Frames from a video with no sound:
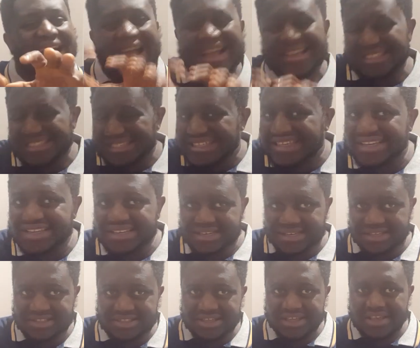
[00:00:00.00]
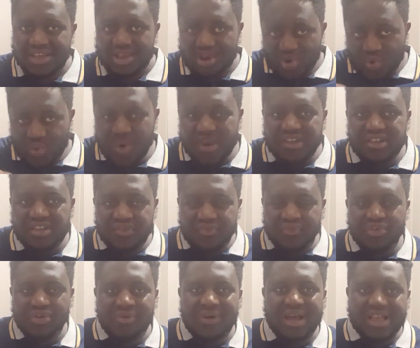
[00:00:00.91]
are seeing it. We the
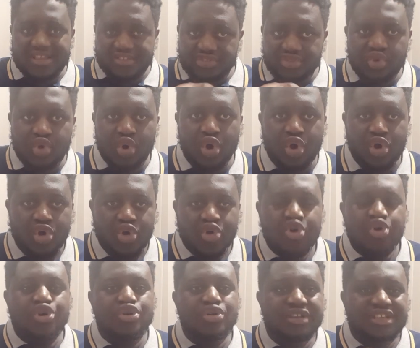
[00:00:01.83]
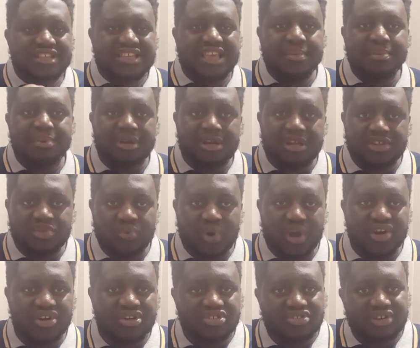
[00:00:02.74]
viewers know who is keeping it
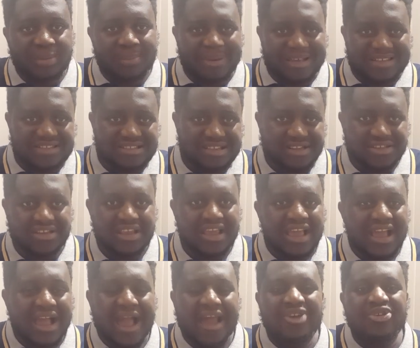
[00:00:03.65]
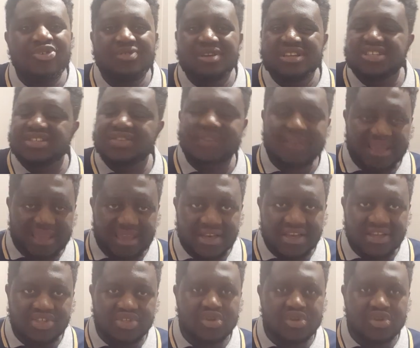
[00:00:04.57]
100% and who is faking it.